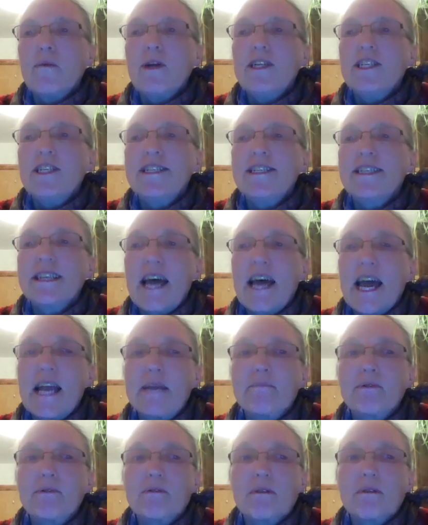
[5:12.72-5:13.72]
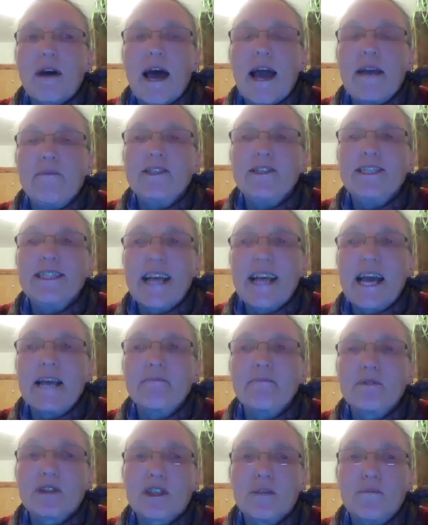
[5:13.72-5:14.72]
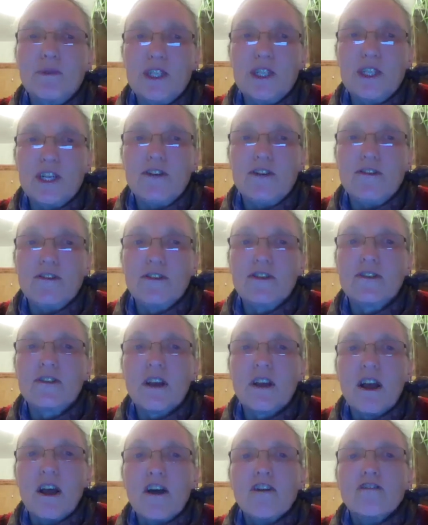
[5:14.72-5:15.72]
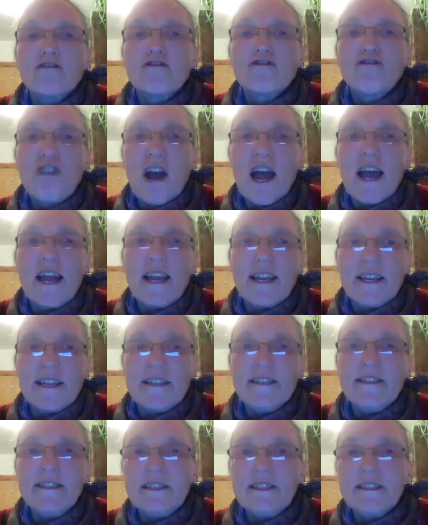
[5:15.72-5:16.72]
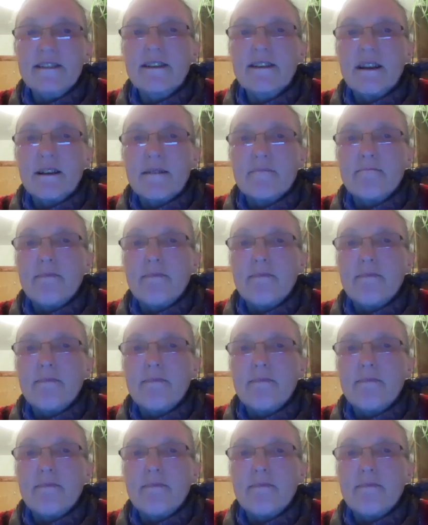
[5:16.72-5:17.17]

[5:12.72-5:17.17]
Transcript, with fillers: which is enable which is able to produce grains,